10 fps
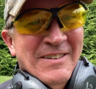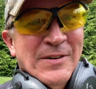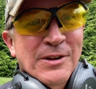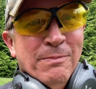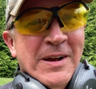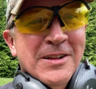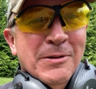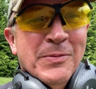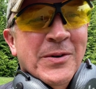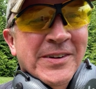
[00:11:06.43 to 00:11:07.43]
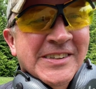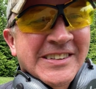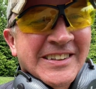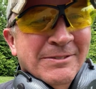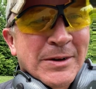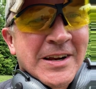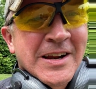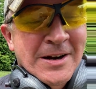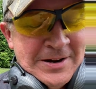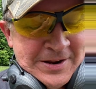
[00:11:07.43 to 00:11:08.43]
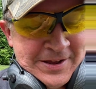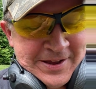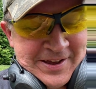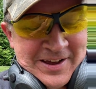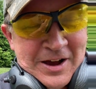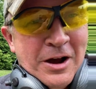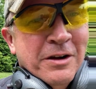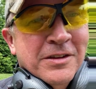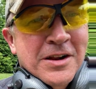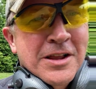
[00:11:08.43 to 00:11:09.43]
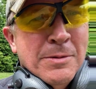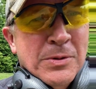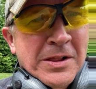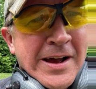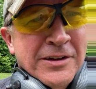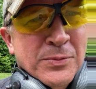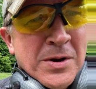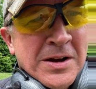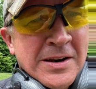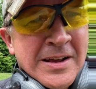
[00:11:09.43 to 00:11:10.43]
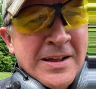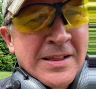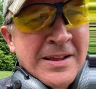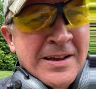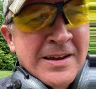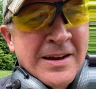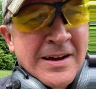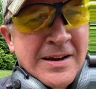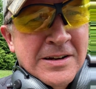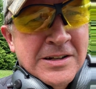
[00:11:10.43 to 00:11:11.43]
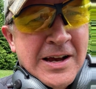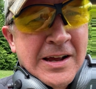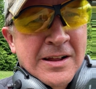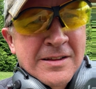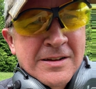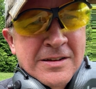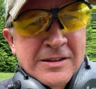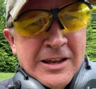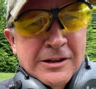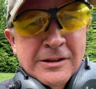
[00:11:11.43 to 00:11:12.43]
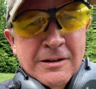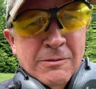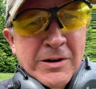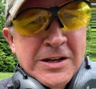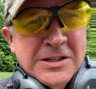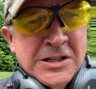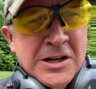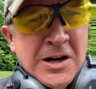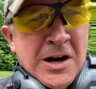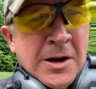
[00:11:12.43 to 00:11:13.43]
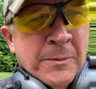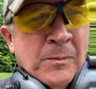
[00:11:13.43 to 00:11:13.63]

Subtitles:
With pentapoints. But here, off to the dimple. Last one in the shot in this test range here.